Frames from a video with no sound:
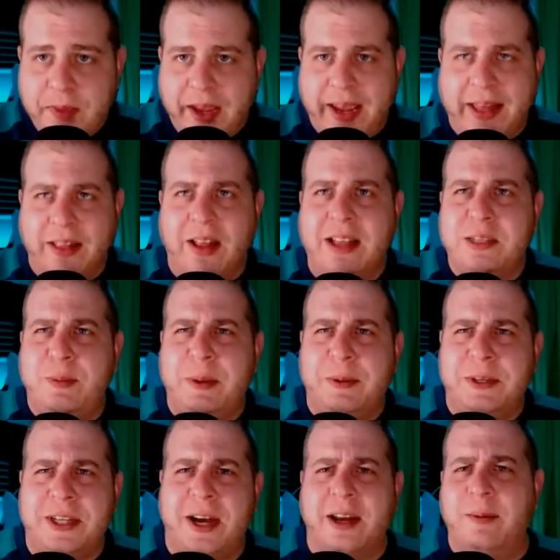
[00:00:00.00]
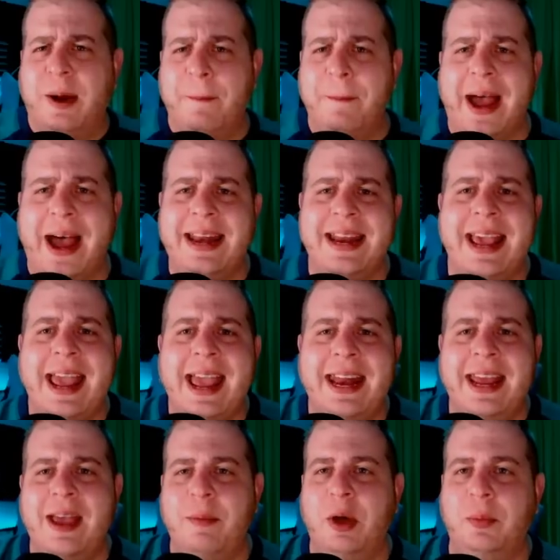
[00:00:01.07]
And lots of people talking about Madden
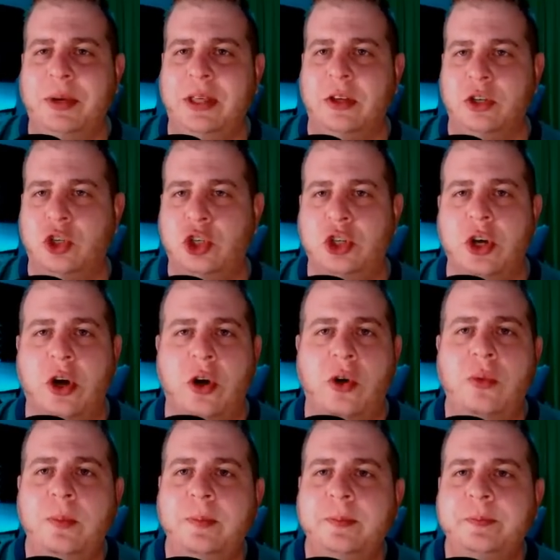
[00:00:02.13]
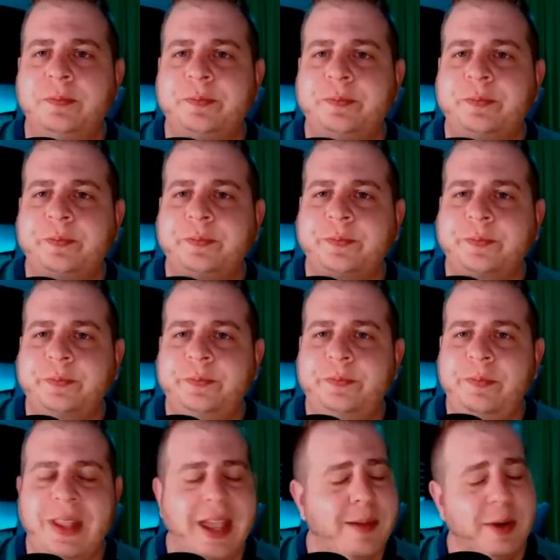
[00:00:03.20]
and MLB The Show.
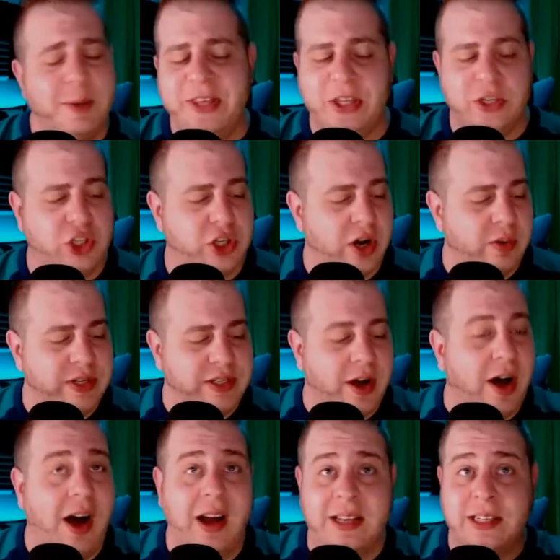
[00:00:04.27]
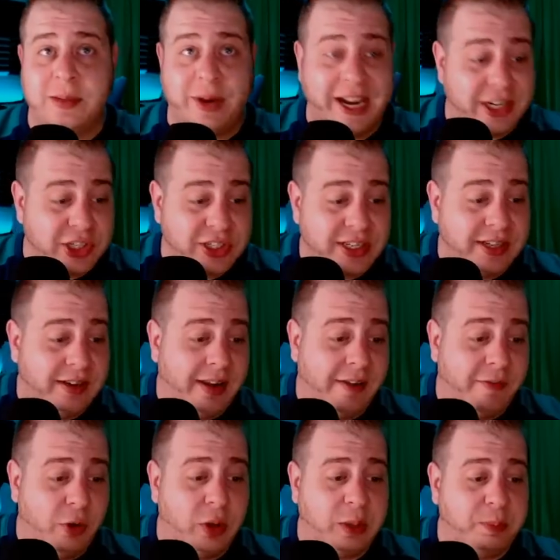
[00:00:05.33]
MLB The Show is awesome. I actually
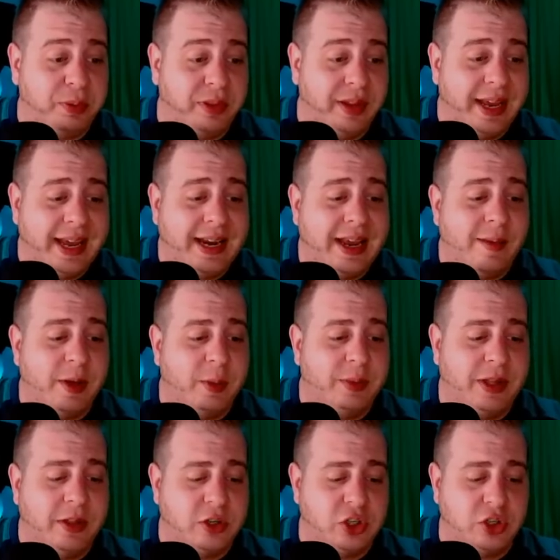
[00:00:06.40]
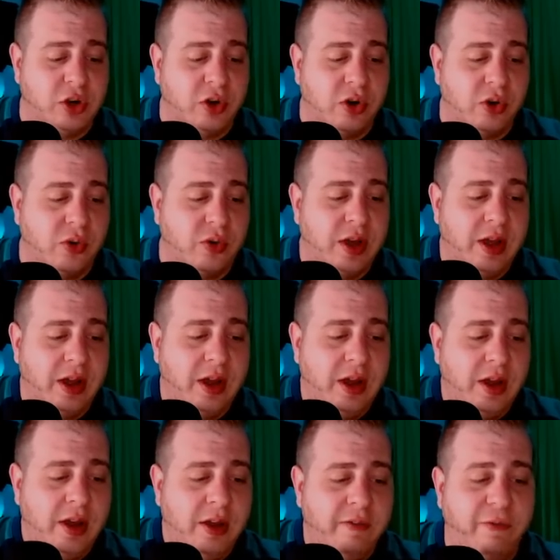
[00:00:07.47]
have only played MLB The Show
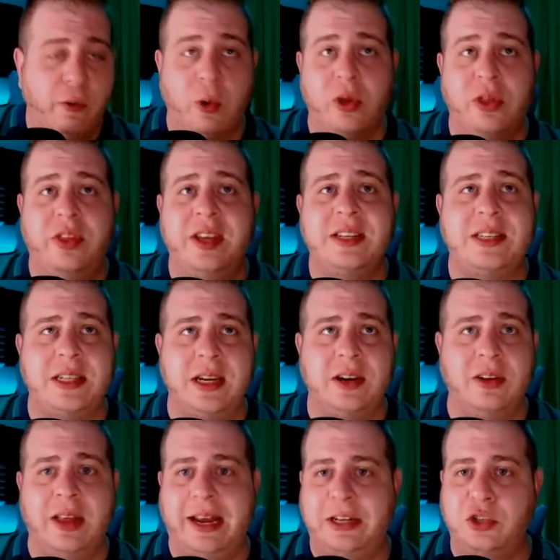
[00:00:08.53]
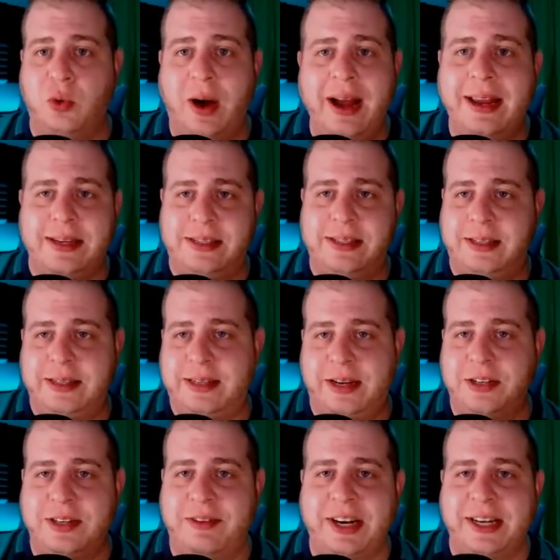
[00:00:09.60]
for this year like twice because I
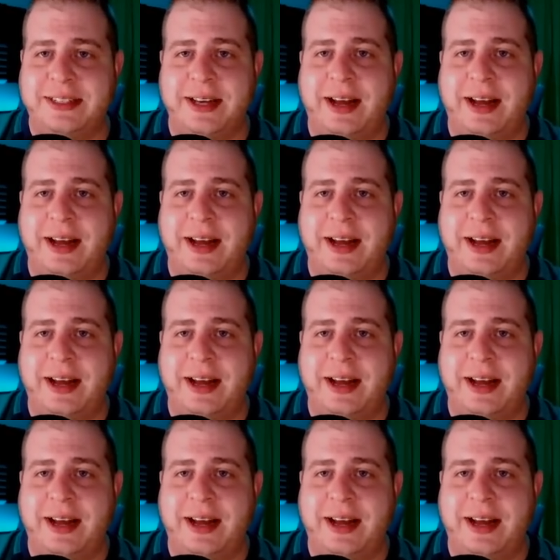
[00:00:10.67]
just haven't had